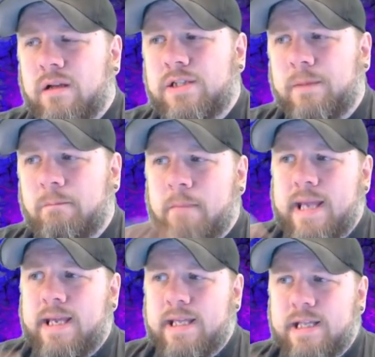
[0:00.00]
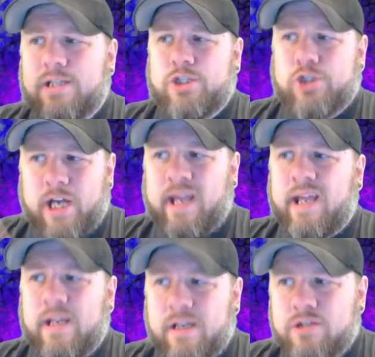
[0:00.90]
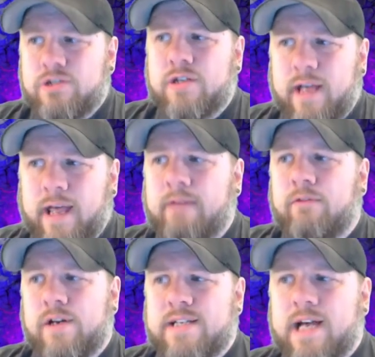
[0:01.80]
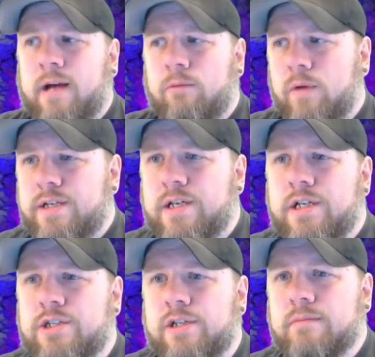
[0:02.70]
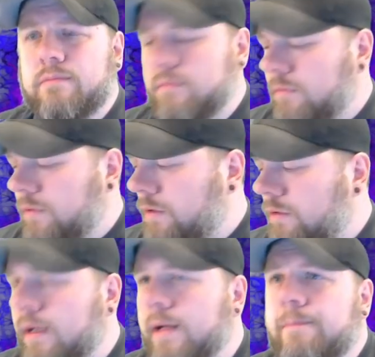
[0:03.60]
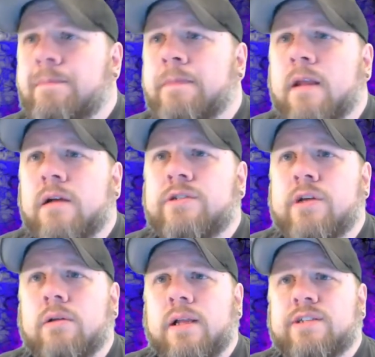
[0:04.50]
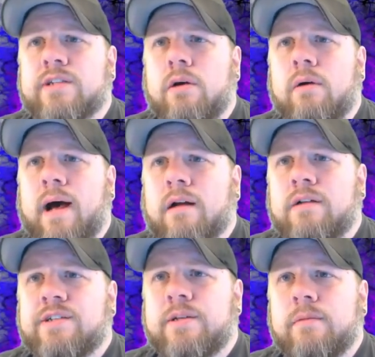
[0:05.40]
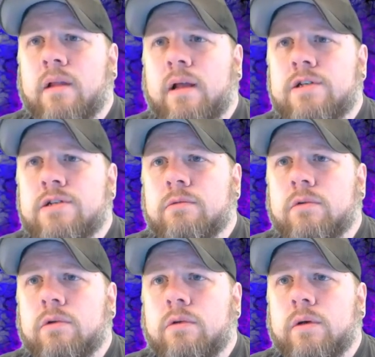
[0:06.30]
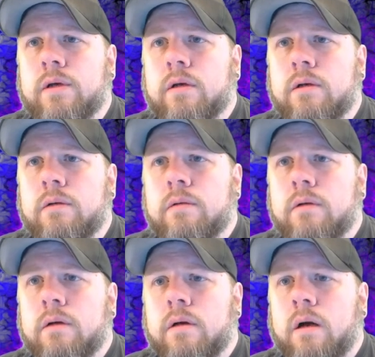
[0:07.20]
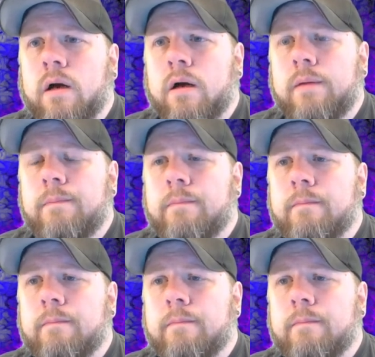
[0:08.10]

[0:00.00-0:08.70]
to make it change every time we touch it. Okay, so let's go out of simulation real quick. All right.